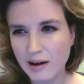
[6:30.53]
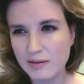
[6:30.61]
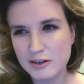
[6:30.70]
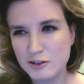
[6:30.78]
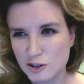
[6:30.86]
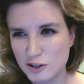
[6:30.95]

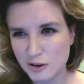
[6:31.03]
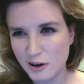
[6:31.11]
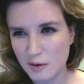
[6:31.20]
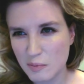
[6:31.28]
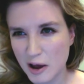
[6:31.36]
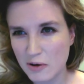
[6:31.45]
He's just
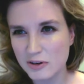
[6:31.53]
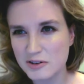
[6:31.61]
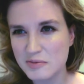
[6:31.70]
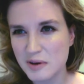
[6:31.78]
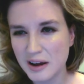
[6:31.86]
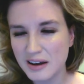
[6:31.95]
Penguin
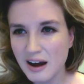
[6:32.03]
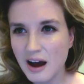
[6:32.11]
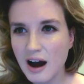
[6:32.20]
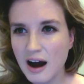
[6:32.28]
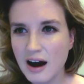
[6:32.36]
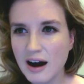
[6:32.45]
to me,
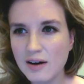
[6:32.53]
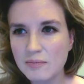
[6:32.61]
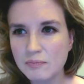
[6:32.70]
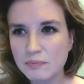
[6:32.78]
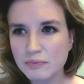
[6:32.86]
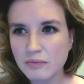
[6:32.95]

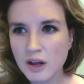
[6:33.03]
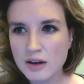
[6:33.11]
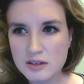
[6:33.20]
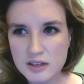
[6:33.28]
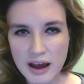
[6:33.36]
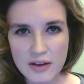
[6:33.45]

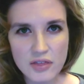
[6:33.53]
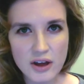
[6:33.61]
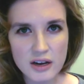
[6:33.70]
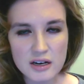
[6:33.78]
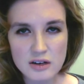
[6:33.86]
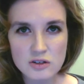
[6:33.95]
has said that
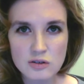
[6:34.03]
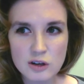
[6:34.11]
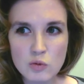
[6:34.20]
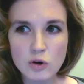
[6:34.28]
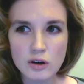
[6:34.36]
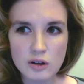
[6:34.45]
he
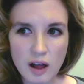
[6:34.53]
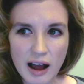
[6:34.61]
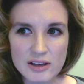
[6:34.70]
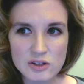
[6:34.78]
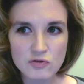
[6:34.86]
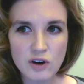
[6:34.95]
wouldn't
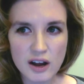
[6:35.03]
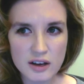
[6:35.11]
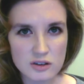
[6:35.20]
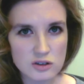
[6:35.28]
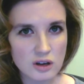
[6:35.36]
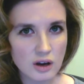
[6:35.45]
classify
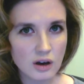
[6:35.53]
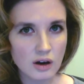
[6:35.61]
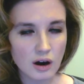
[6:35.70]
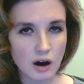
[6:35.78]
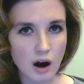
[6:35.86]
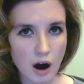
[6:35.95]
his
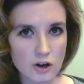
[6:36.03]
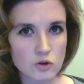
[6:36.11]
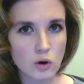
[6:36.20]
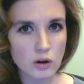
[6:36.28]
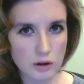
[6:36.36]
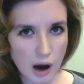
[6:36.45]

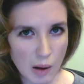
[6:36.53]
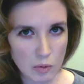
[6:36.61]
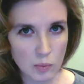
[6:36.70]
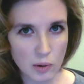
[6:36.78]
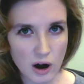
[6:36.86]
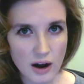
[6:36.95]
Oswald
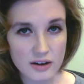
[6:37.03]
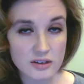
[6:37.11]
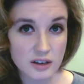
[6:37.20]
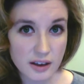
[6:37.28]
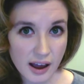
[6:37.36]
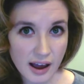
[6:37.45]
Cobblepot is
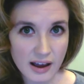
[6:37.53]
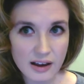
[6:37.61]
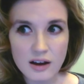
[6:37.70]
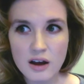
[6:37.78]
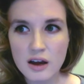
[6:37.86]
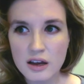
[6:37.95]

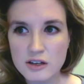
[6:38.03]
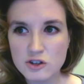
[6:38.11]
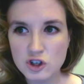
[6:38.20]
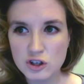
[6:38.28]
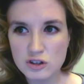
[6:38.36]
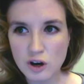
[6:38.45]
gay. He's
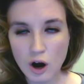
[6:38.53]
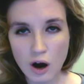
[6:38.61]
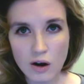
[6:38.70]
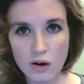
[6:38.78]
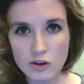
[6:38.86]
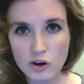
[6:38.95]
just,
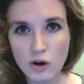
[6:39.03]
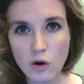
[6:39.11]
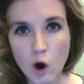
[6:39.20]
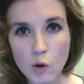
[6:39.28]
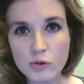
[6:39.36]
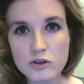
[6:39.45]
you know,
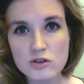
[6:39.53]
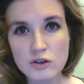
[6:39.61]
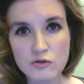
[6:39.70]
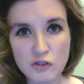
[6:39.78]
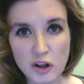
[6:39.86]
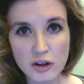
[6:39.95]
open to
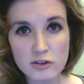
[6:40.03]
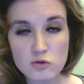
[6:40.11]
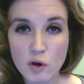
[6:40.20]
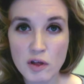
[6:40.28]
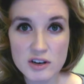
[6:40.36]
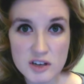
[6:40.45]
feelings
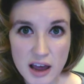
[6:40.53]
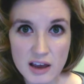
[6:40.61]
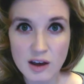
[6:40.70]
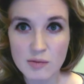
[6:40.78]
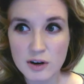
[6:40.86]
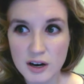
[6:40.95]
where they take
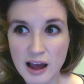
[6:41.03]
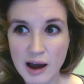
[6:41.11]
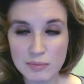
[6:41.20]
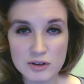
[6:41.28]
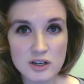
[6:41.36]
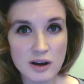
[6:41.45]
him, and he
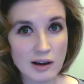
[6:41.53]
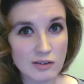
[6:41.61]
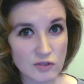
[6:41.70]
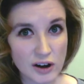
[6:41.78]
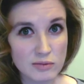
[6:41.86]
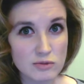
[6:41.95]
happened to
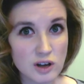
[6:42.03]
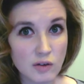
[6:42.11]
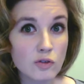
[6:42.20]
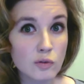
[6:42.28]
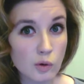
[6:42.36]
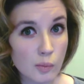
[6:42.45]
find
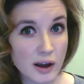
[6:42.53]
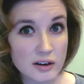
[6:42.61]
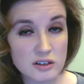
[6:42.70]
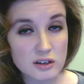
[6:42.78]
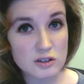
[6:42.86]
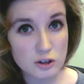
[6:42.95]
himself in a
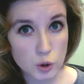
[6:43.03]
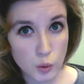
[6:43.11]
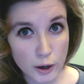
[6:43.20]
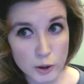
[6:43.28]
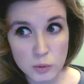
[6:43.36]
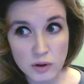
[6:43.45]
romantic
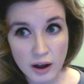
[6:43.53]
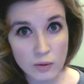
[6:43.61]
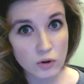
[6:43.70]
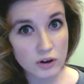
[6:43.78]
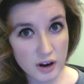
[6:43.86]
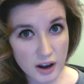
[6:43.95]
situation with
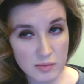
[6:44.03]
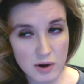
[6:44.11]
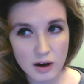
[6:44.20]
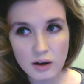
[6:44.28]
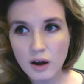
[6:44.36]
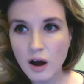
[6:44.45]
Edward
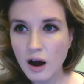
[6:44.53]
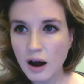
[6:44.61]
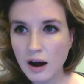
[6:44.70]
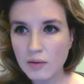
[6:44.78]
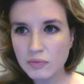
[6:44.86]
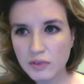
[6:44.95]
Nygma.
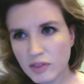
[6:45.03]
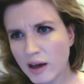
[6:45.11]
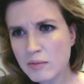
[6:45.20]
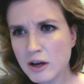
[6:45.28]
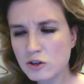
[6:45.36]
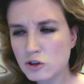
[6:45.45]
That
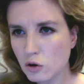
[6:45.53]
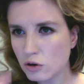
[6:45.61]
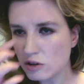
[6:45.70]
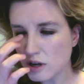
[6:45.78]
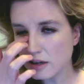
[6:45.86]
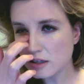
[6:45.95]
makes total
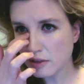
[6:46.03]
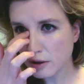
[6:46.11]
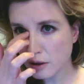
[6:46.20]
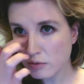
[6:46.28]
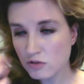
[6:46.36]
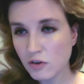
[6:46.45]
sense. I thought
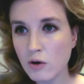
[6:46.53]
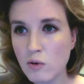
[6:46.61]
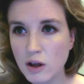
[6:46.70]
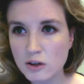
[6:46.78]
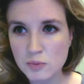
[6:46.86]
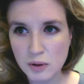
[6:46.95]
that was very well
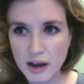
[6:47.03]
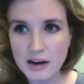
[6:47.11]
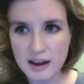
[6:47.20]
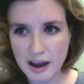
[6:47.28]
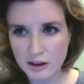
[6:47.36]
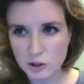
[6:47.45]
explained,
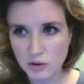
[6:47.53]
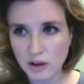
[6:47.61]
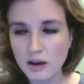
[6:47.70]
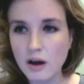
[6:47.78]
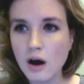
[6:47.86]
actually.